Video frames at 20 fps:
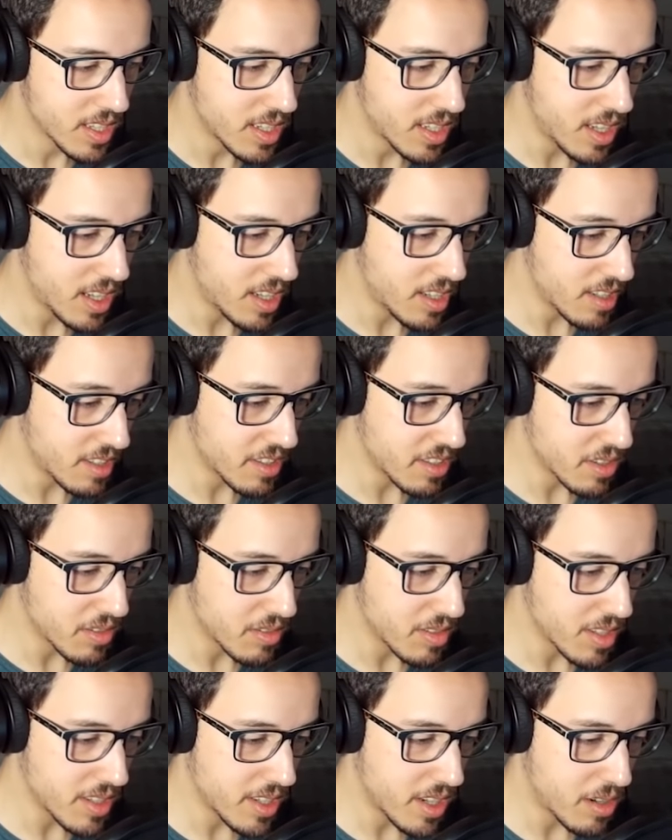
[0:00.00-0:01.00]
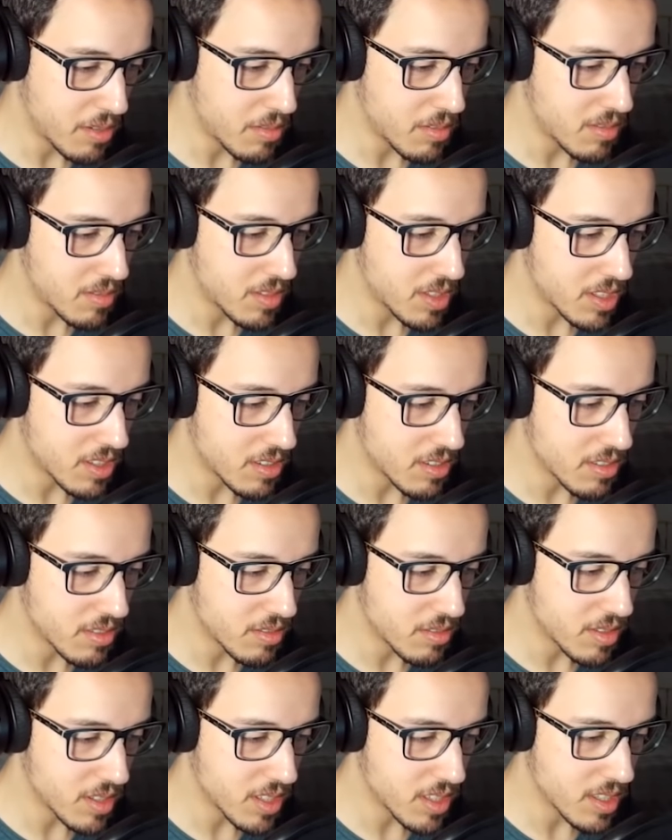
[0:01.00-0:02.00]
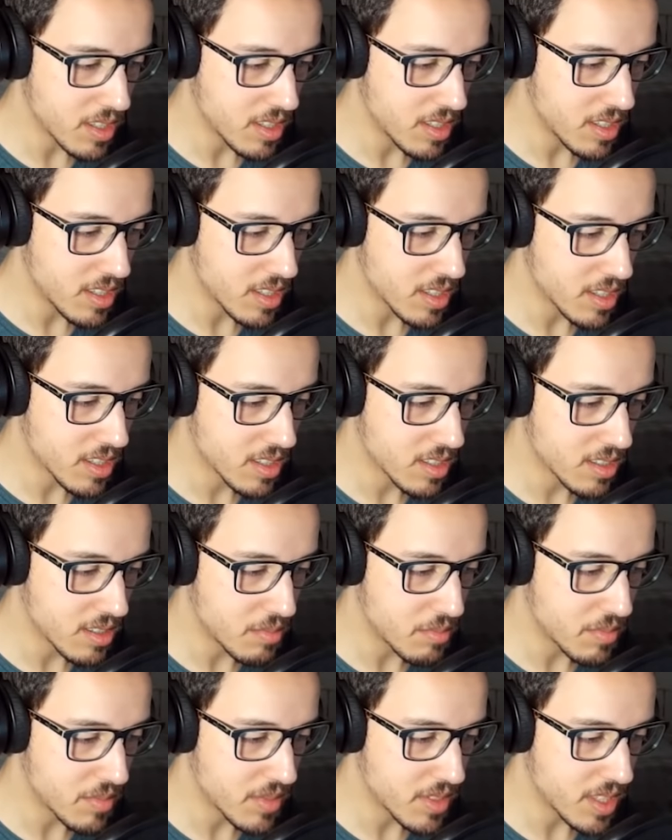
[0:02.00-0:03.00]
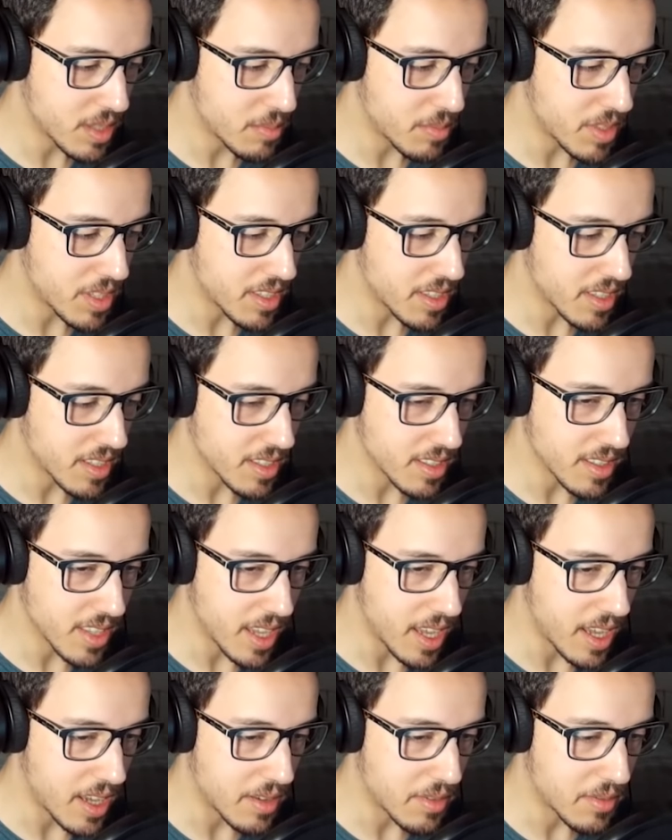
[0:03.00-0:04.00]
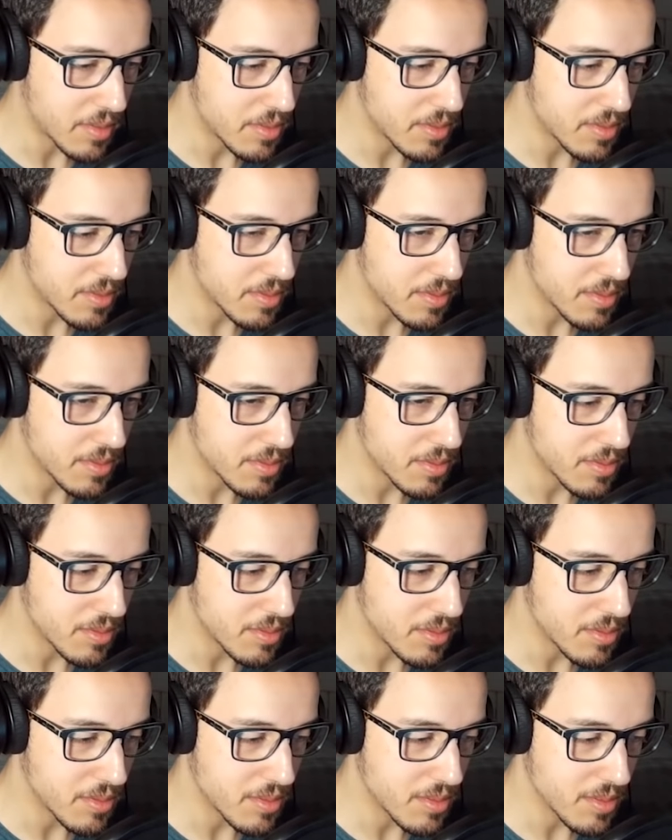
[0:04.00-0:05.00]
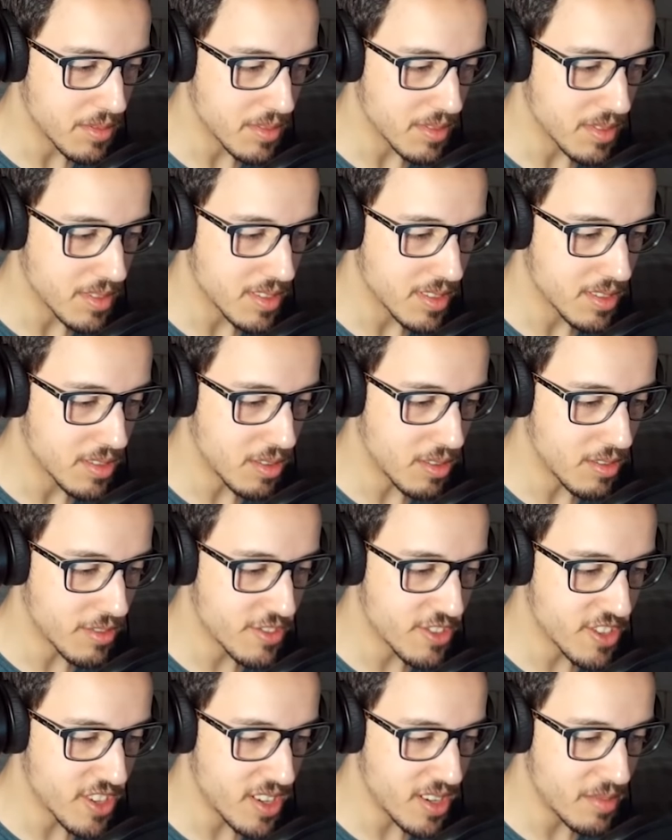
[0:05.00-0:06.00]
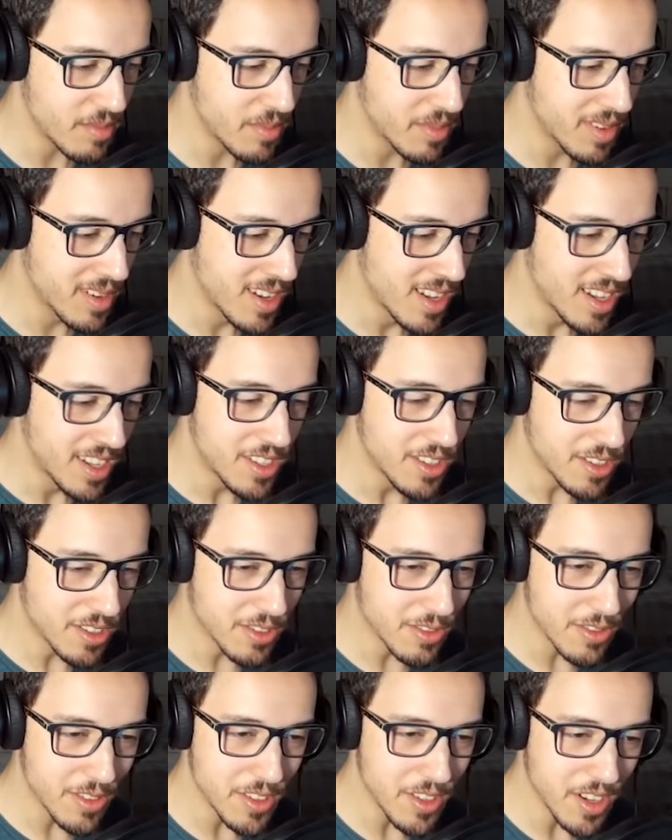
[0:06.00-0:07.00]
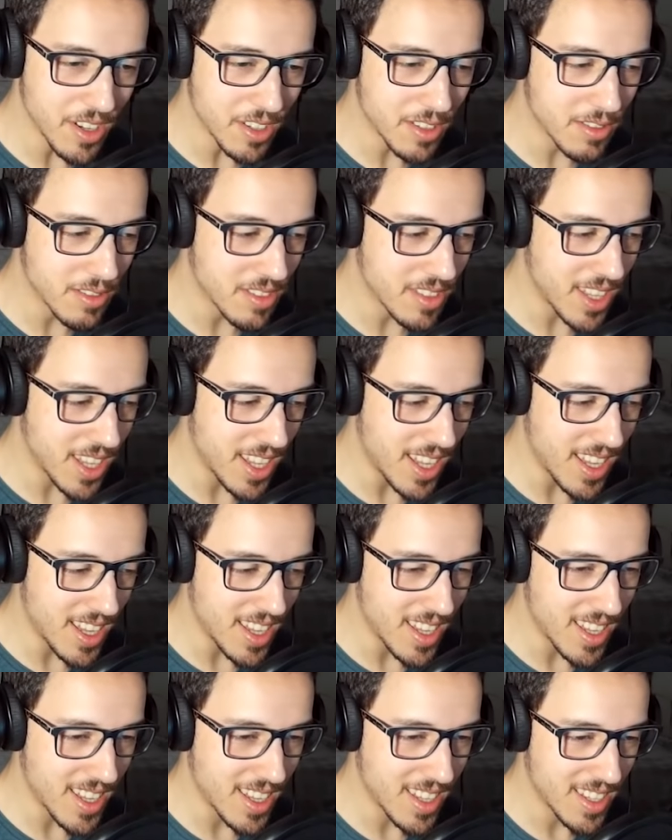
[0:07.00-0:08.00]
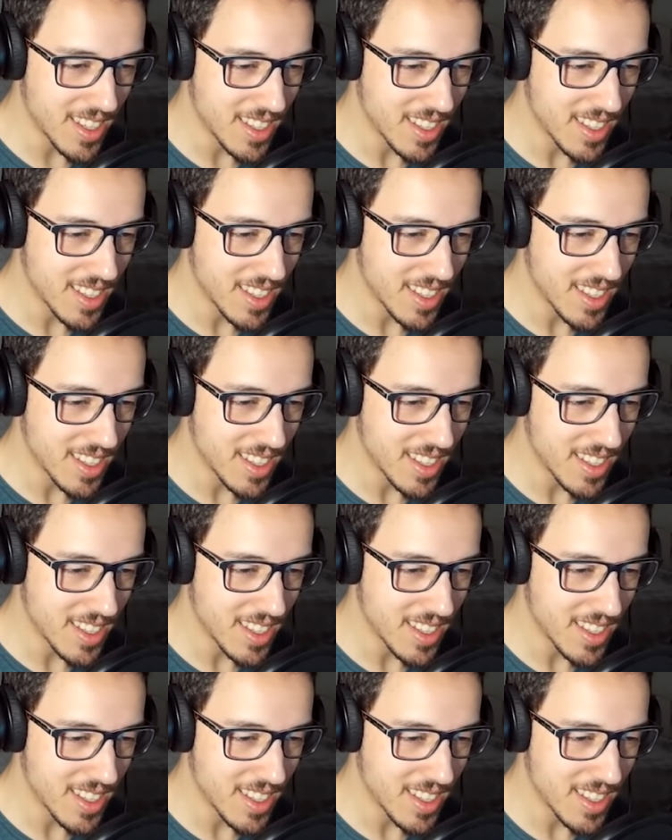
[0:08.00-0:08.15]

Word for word: Hi, Zoe, how... what are you doing? Uh, contemplating death. Don't jump! You're too young to die!